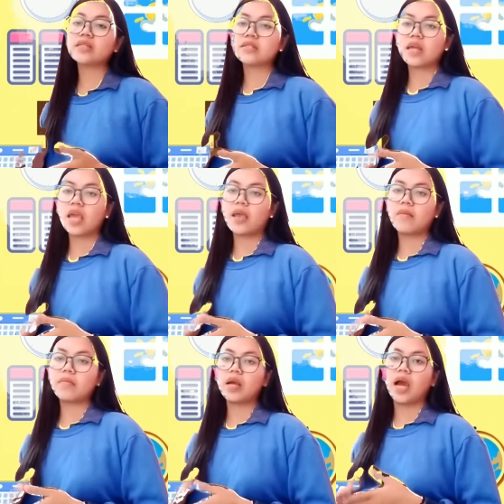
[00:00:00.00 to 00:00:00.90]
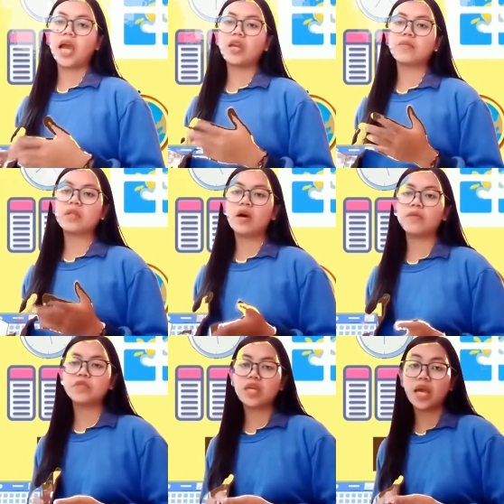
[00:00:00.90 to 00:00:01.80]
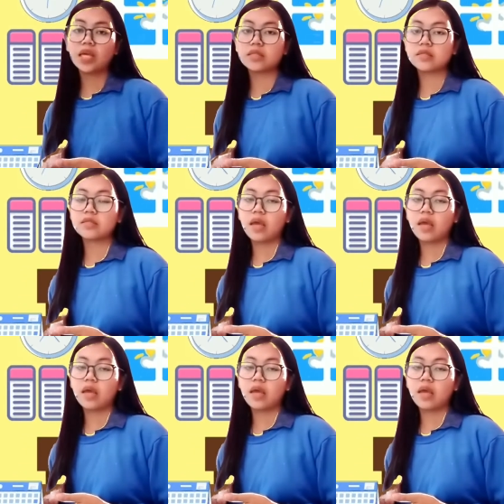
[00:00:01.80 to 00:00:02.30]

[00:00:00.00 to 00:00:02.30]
name, kind of the objects,